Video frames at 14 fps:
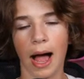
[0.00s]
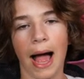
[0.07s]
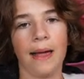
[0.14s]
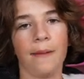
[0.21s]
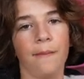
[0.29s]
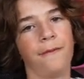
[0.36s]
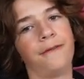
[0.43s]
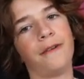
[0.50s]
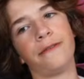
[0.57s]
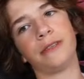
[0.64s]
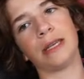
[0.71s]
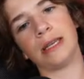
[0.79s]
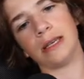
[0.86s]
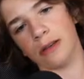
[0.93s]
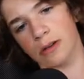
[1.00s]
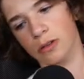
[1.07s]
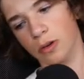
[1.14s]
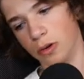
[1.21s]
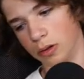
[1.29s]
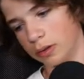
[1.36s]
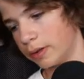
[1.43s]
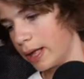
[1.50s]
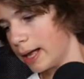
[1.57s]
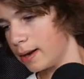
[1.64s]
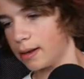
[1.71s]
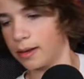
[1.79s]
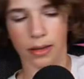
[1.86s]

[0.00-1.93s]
am 15 years old. That,